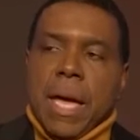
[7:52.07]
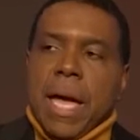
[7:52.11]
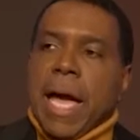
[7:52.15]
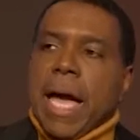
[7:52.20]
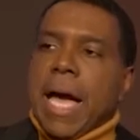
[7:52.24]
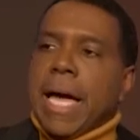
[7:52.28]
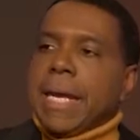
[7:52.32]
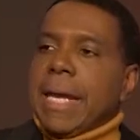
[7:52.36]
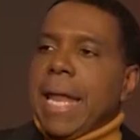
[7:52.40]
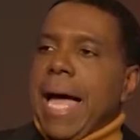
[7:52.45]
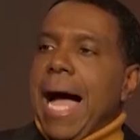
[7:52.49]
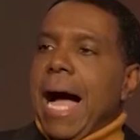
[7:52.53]

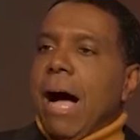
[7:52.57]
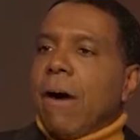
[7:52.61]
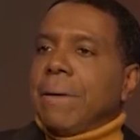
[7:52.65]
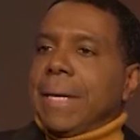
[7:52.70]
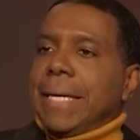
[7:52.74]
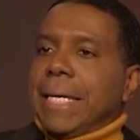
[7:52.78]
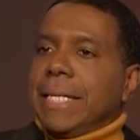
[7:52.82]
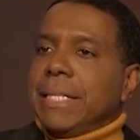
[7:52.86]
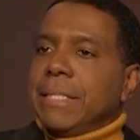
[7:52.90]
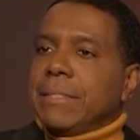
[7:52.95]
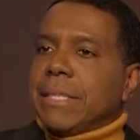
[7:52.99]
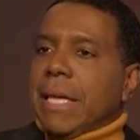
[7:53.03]
and now
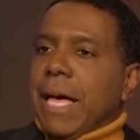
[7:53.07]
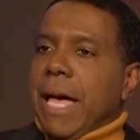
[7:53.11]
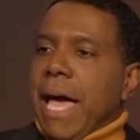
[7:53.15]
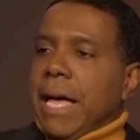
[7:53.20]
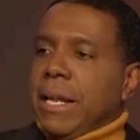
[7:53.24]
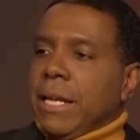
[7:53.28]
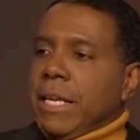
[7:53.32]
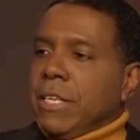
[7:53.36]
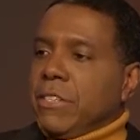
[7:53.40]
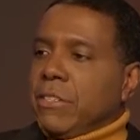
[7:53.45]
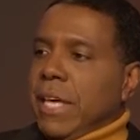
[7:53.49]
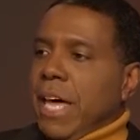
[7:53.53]
he's
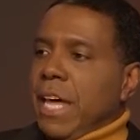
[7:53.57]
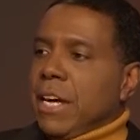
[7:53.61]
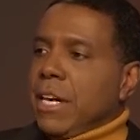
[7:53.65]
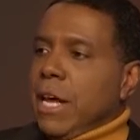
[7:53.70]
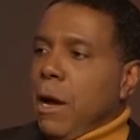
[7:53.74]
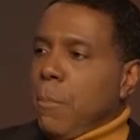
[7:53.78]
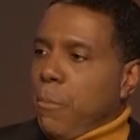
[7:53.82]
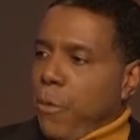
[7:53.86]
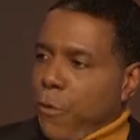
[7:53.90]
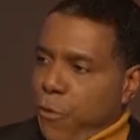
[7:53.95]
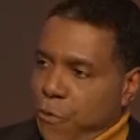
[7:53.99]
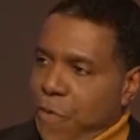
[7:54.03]
at
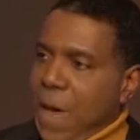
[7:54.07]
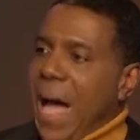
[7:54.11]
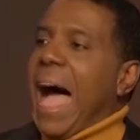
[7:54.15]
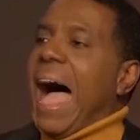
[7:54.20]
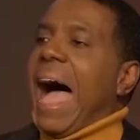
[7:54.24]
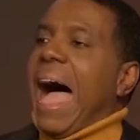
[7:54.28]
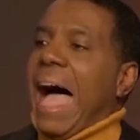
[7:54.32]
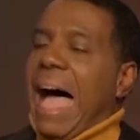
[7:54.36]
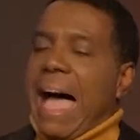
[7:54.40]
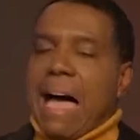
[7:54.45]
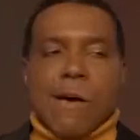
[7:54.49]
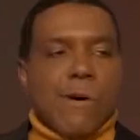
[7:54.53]
number
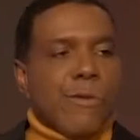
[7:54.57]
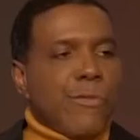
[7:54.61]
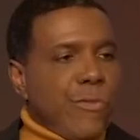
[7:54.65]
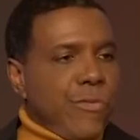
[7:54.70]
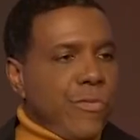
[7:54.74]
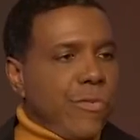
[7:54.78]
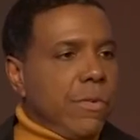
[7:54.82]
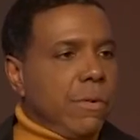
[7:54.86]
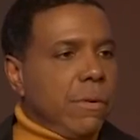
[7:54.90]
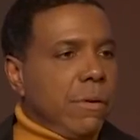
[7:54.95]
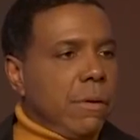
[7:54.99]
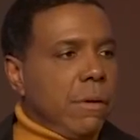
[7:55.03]
five,
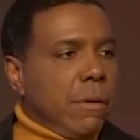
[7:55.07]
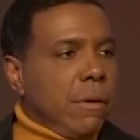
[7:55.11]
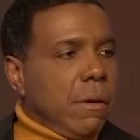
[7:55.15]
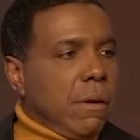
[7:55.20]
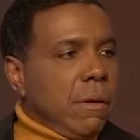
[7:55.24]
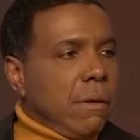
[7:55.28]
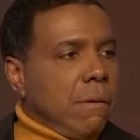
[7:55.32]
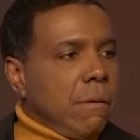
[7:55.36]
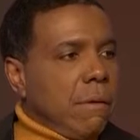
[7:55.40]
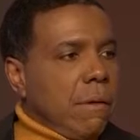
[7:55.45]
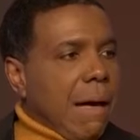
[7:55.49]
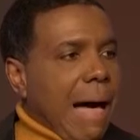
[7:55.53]

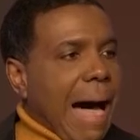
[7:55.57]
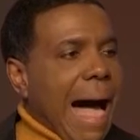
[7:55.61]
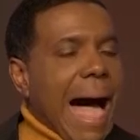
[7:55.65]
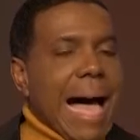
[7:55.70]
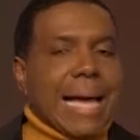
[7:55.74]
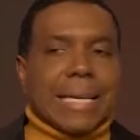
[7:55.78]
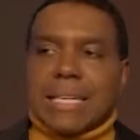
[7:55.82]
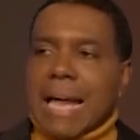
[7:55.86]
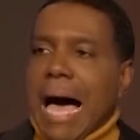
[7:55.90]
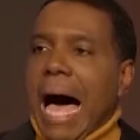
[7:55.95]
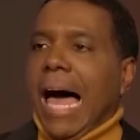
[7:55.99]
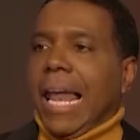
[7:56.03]

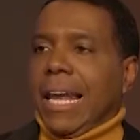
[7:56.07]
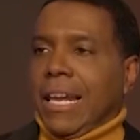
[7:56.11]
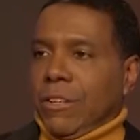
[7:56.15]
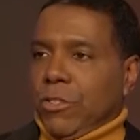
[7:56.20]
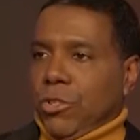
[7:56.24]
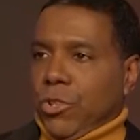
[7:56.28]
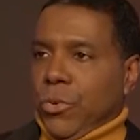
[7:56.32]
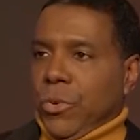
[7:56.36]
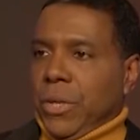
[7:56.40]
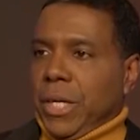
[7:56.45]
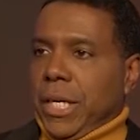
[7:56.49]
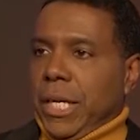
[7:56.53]

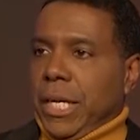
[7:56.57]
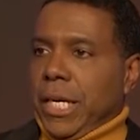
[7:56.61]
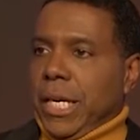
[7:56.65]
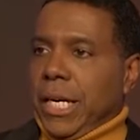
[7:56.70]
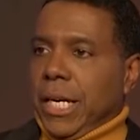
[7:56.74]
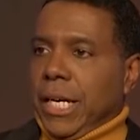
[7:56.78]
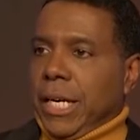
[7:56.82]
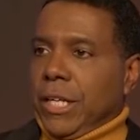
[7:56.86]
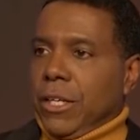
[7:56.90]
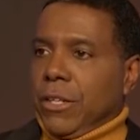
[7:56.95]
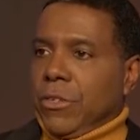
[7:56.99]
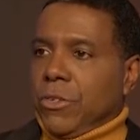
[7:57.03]
idolatry
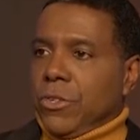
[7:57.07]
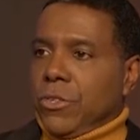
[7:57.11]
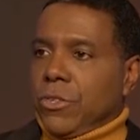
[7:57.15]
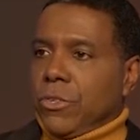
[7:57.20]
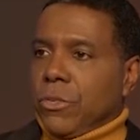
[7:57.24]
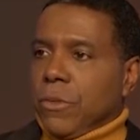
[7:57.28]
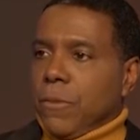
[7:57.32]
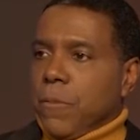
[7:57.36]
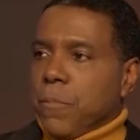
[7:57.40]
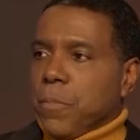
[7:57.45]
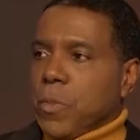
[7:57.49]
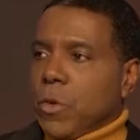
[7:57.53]

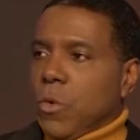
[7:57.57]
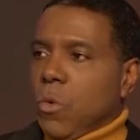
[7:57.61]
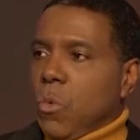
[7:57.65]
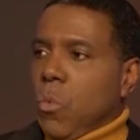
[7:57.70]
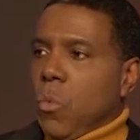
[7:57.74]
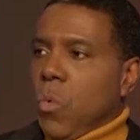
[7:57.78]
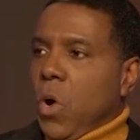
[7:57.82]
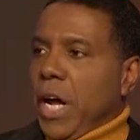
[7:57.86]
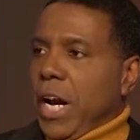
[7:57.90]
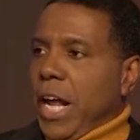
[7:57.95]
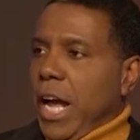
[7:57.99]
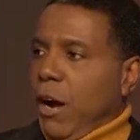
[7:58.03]
is
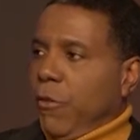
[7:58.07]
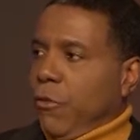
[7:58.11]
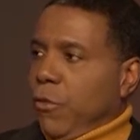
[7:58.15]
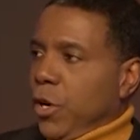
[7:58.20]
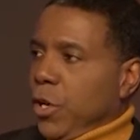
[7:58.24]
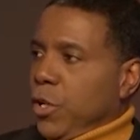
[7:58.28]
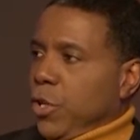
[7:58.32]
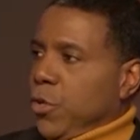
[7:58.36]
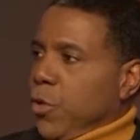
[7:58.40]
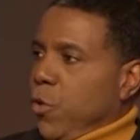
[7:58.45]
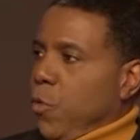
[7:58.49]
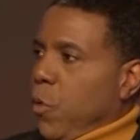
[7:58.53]

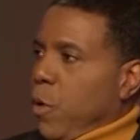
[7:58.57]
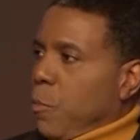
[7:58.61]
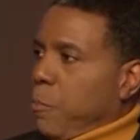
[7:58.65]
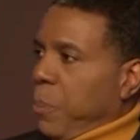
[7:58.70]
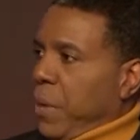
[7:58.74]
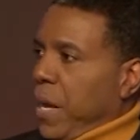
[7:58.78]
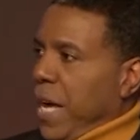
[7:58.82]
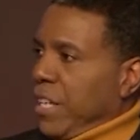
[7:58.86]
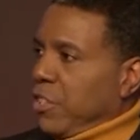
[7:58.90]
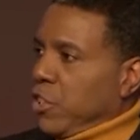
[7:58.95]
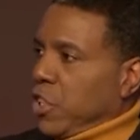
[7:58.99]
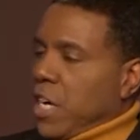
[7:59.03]
whatever you
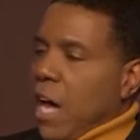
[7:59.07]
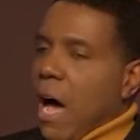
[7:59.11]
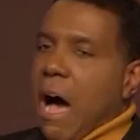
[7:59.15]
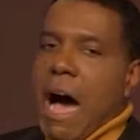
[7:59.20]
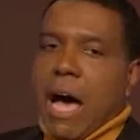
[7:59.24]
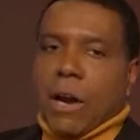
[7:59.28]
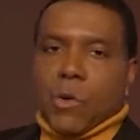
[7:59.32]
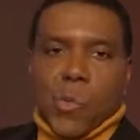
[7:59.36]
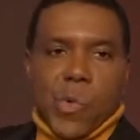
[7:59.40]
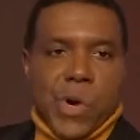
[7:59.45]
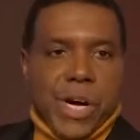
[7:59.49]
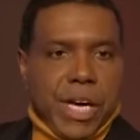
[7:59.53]
replace
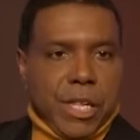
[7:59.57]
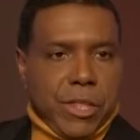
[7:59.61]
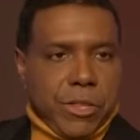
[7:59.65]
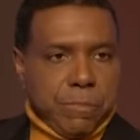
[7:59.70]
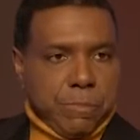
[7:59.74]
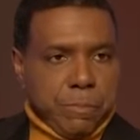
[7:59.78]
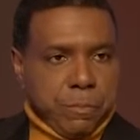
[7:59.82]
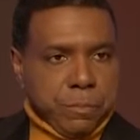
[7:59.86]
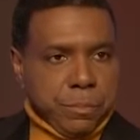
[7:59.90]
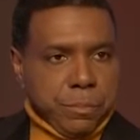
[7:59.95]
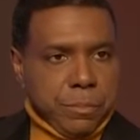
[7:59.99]
God with,